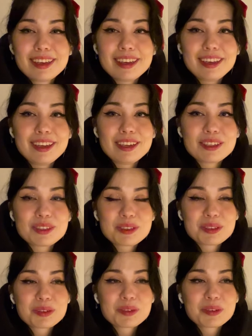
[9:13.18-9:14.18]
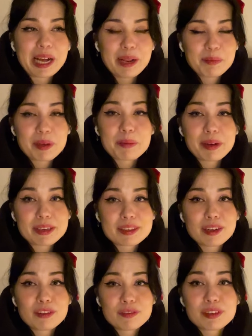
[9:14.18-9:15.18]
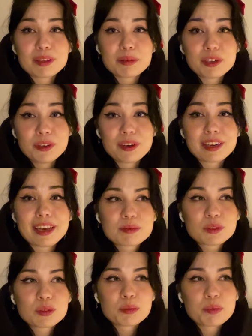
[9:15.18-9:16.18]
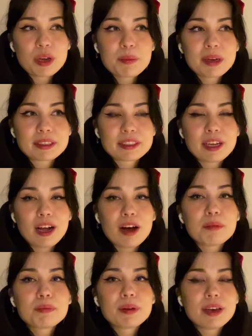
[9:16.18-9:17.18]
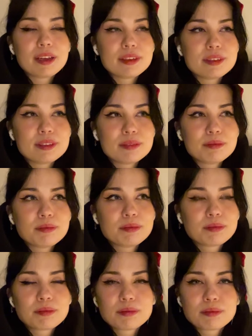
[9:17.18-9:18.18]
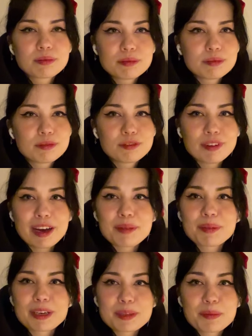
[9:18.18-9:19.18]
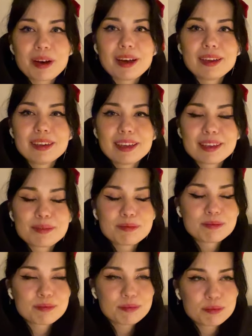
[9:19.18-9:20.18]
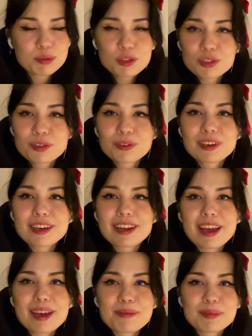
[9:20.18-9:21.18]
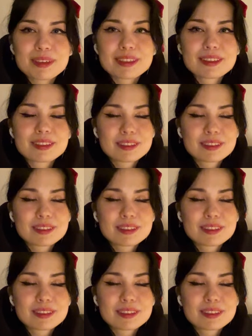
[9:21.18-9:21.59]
into helping myself feel good again, to bring myself up and find my smile and push through the day, but